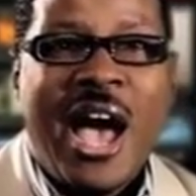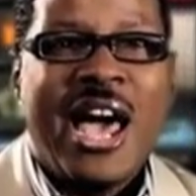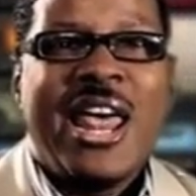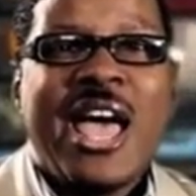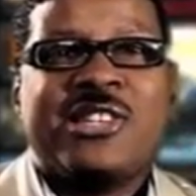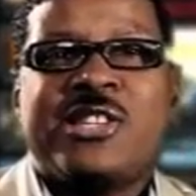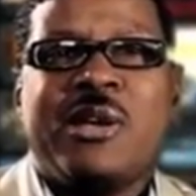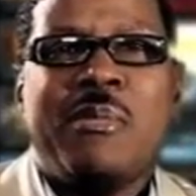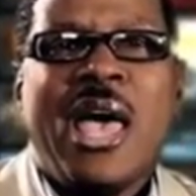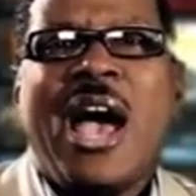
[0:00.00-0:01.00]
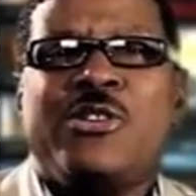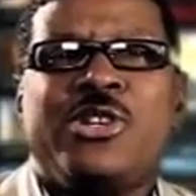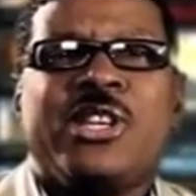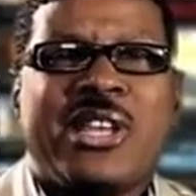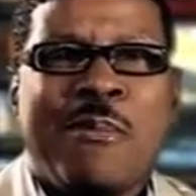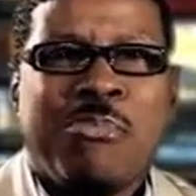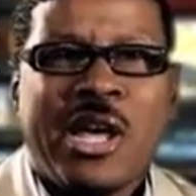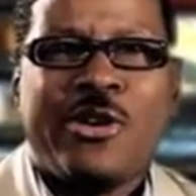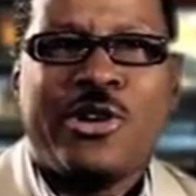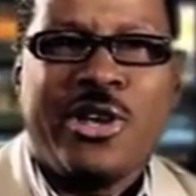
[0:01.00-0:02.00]
I'd ask them, How'd you get that
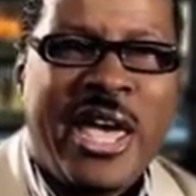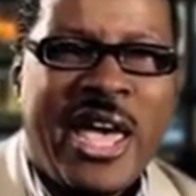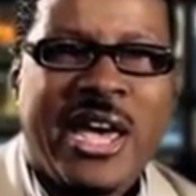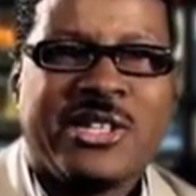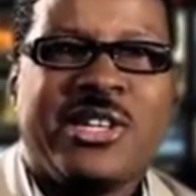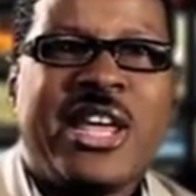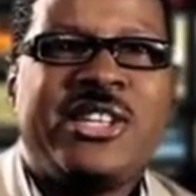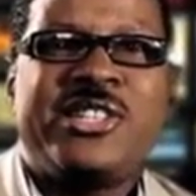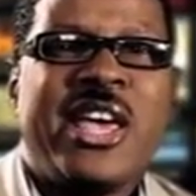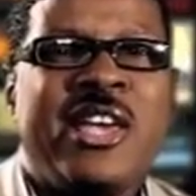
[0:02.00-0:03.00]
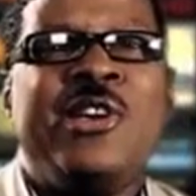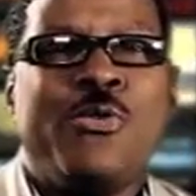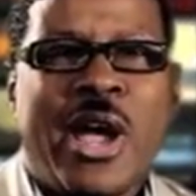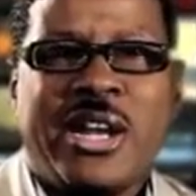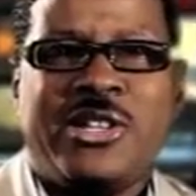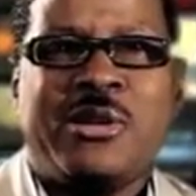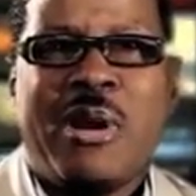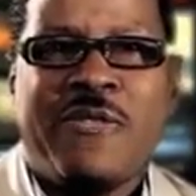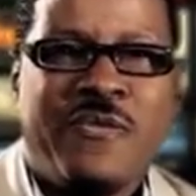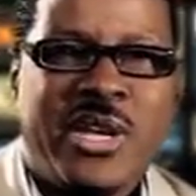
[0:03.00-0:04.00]
blood on your hands? And they'd say, He ran into
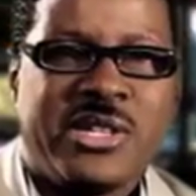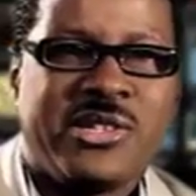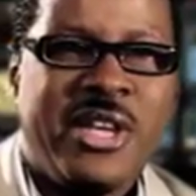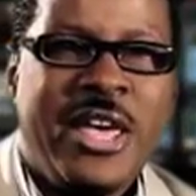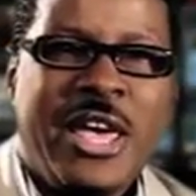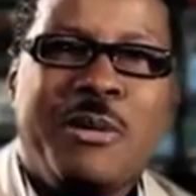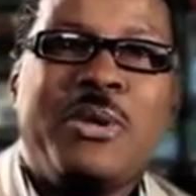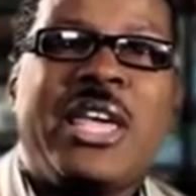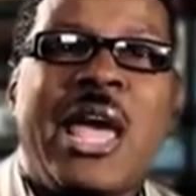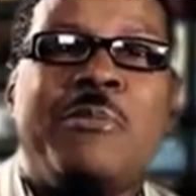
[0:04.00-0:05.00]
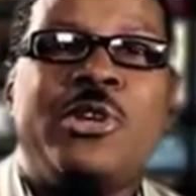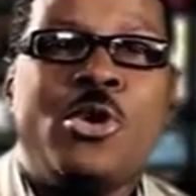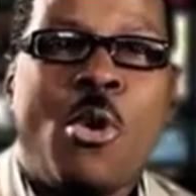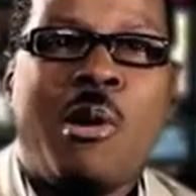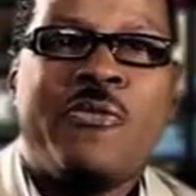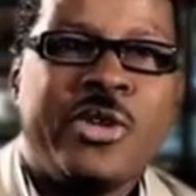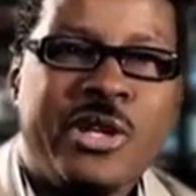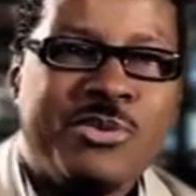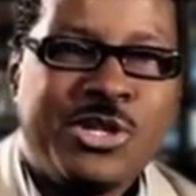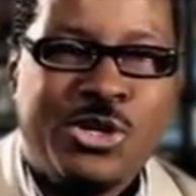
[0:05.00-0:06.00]
my fists. It became the norm for
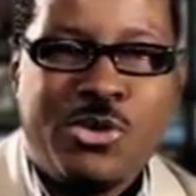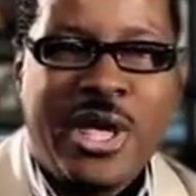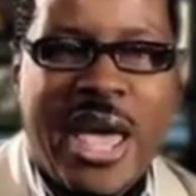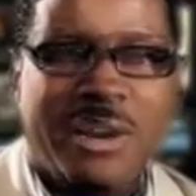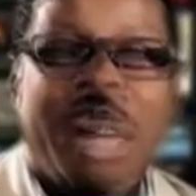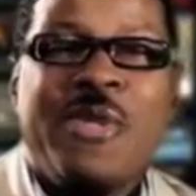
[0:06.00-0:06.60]
them to do that.